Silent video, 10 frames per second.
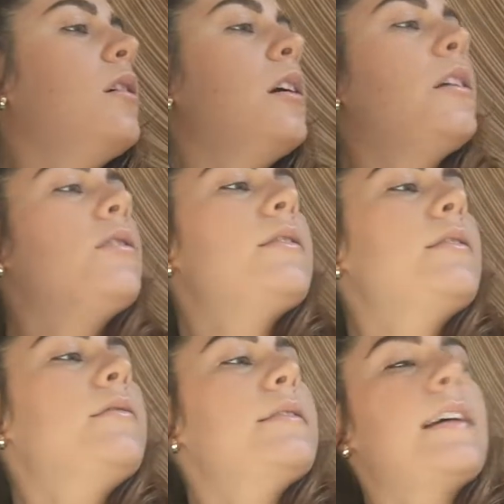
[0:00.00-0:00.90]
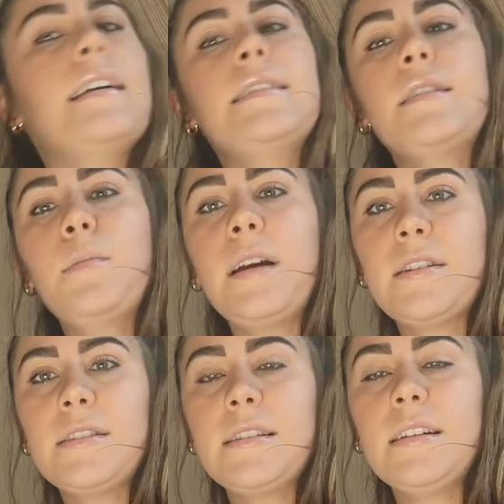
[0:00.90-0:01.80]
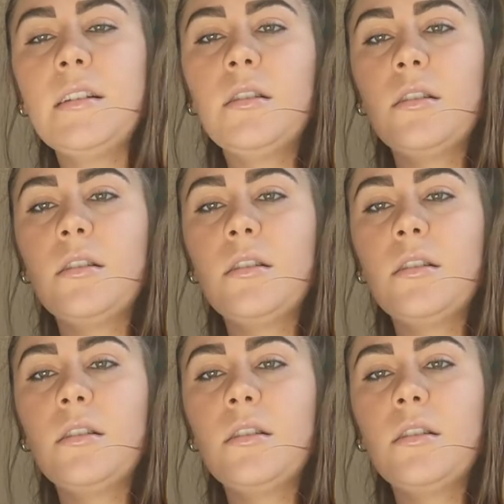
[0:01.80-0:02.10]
here's a little size comparison.